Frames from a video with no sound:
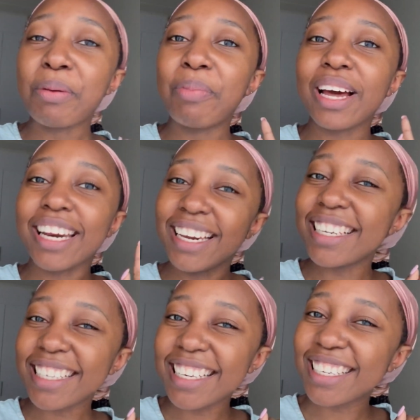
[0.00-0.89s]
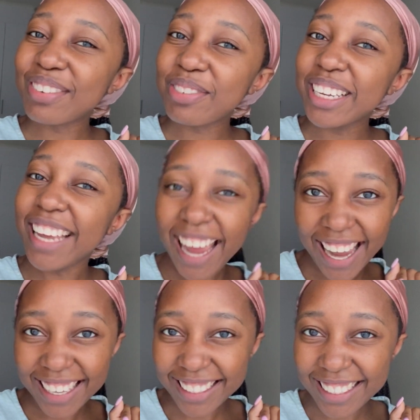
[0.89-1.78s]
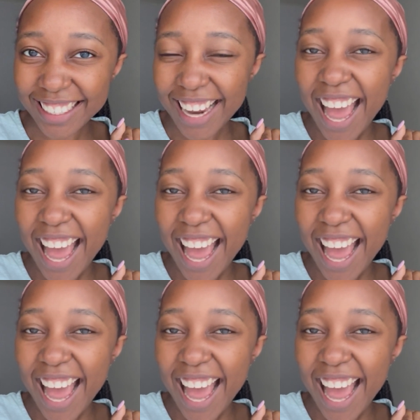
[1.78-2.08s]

But it is Easter weekend,